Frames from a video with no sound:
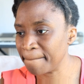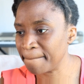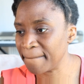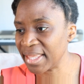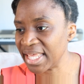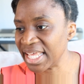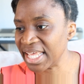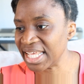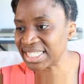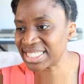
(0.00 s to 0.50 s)

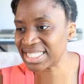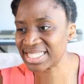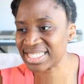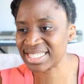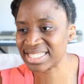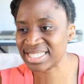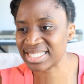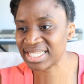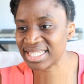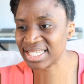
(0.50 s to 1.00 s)

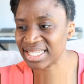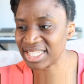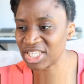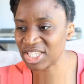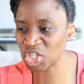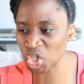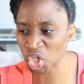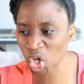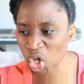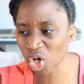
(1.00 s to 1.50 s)
it's
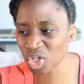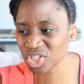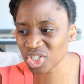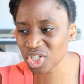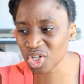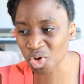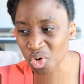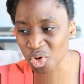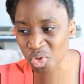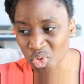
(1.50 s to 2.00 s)
not
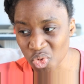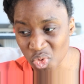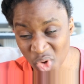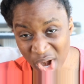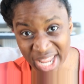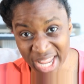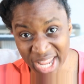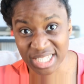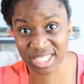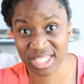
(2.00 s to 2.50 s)

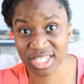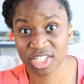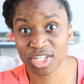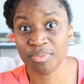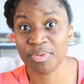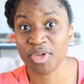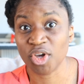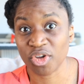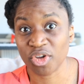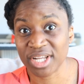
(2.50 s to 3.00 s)
great, to
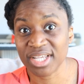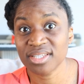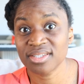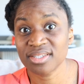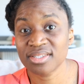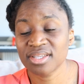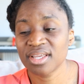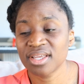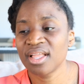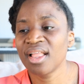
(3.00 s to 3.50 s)
be
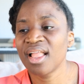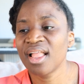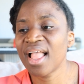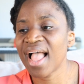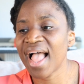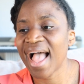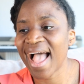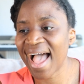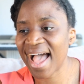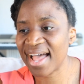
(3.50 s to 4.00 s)
honest,
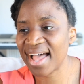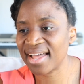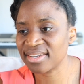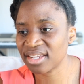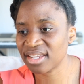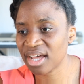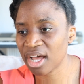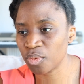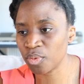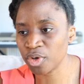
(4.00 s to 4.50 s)
and
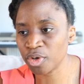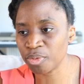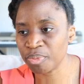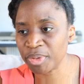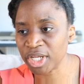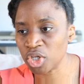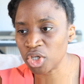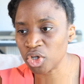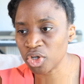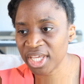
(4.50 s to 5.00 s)
I will be
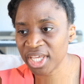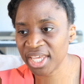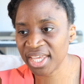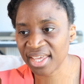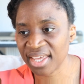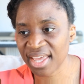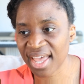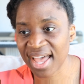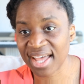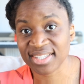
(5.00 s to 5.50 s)

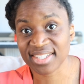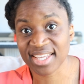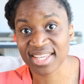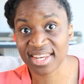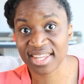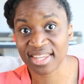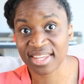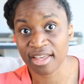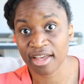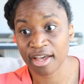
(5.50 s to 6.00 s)
looking at
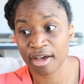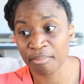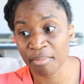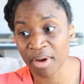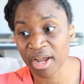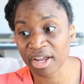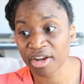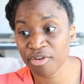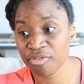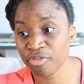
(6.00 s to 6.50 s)
getting a
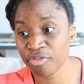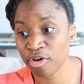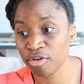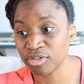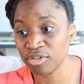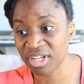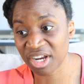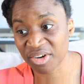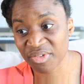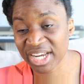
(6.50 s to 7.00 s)
microphone
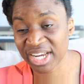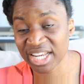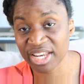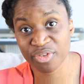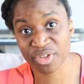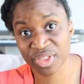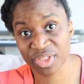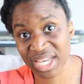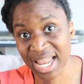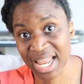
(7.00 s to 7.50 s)
directly
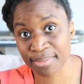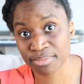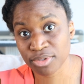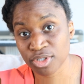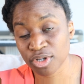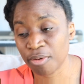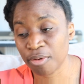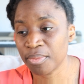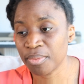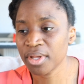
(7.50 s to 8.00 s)
for the
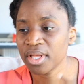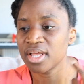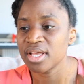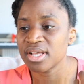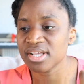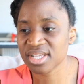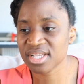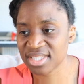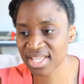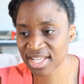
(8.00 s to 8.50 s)
laptop,
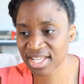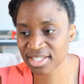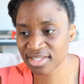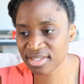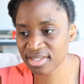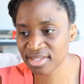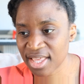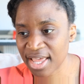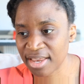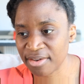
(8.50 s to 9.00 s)
because that's
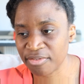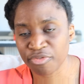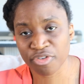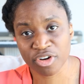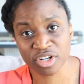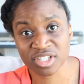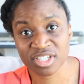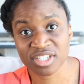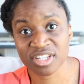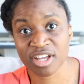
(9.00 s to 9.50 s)
then
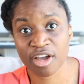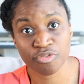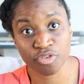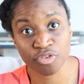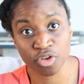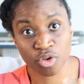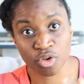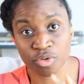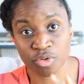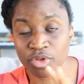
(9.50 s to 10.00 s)
versatile
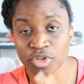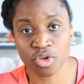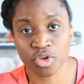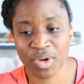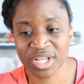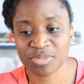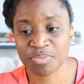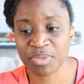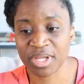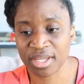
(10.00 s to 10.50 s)
for
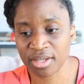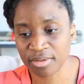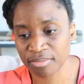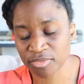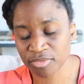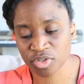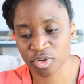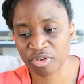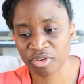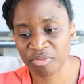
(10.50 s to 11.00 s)
USB
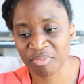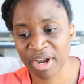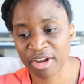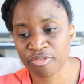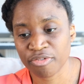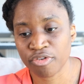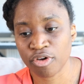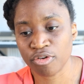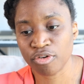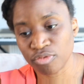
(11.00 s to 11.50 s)
sort of
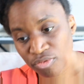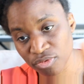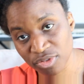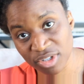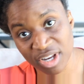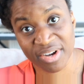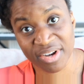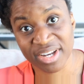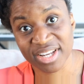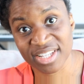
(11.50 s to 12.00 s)
microphone
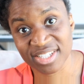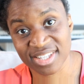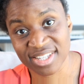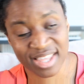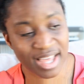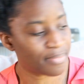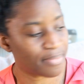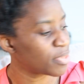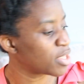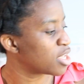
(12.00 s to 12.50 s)
directly to
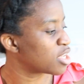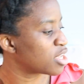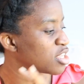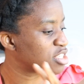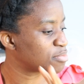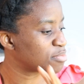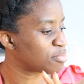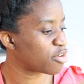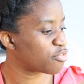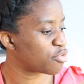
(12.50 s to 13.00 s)
that, because the
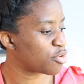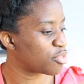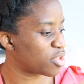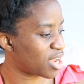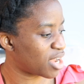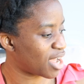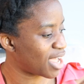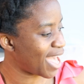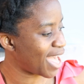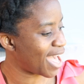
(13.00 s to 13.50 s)
microphone that
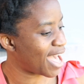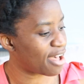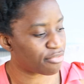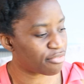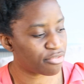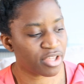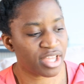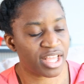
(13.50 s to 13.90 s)
I have